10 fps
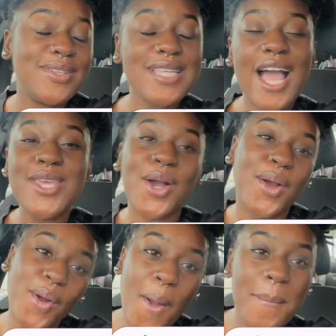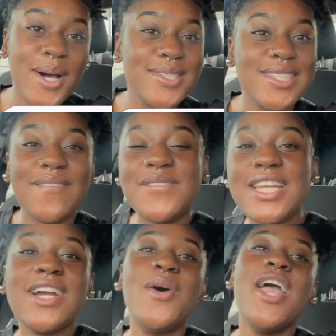time your girl posts a video,